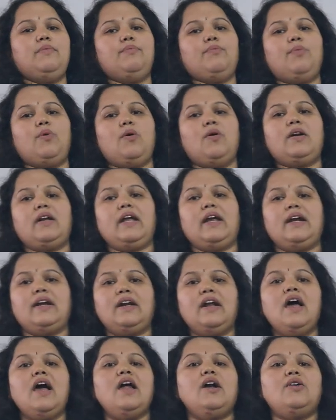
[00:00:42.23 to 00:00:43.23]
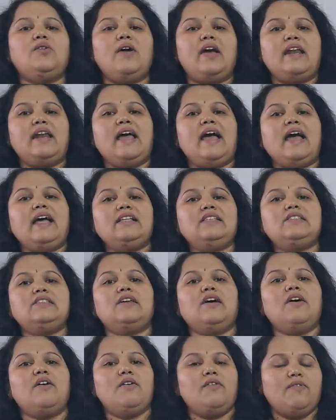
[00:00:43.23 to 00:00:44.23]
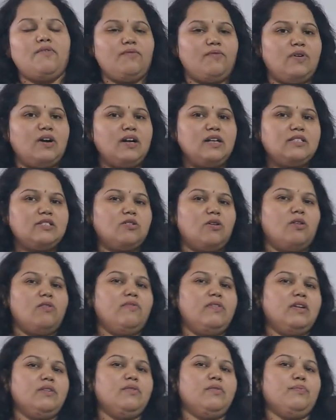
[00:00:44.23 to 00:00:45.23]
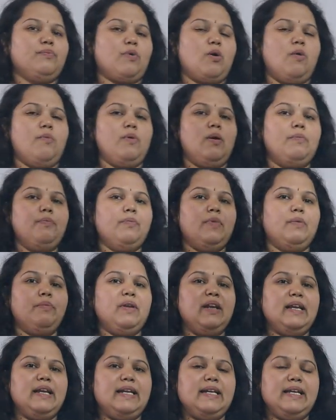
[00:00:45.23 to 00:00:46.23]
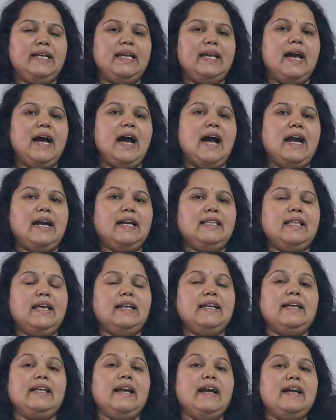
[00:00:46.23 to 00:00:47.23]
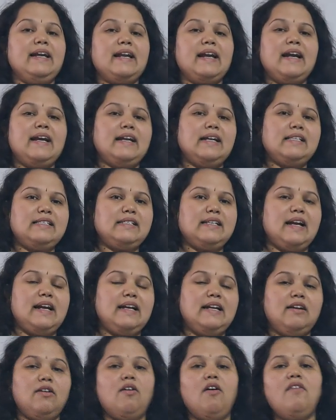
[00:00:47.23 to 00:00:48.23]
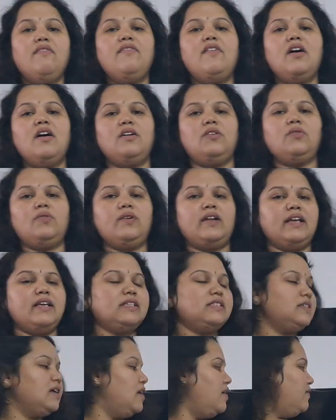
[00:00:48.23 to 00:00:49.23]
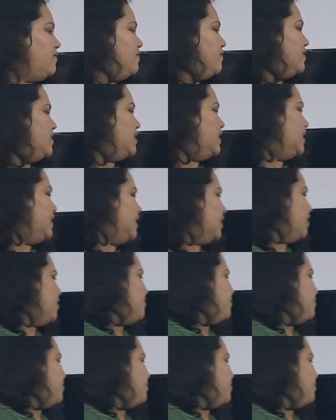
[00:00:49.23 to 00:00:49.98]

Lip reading: important to enhance world solving problem ability and then greater understanding of today's world.